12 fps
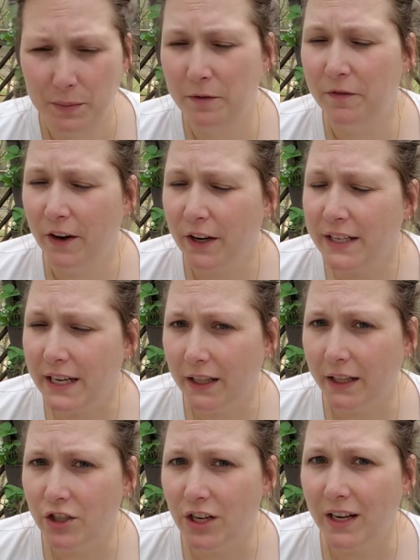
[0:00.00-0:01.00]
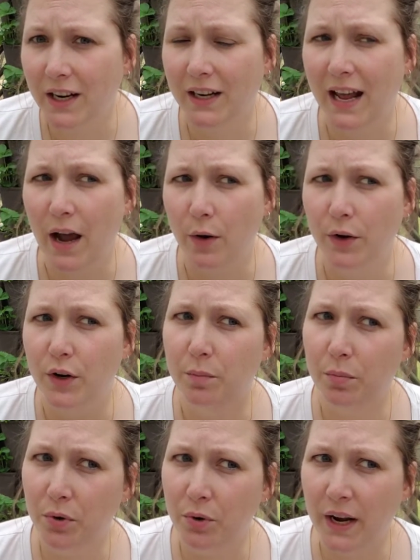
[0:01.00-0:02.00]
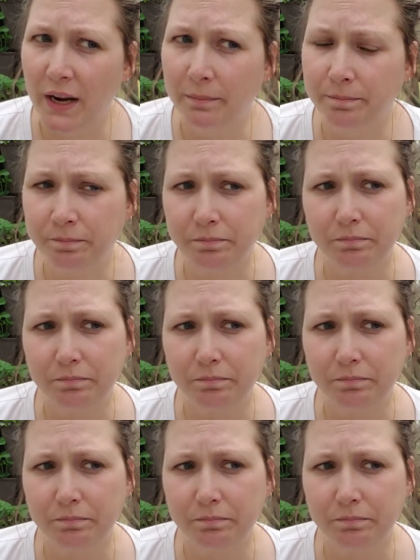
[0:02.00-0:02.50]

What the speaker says: to be very diligent in how you're pruning.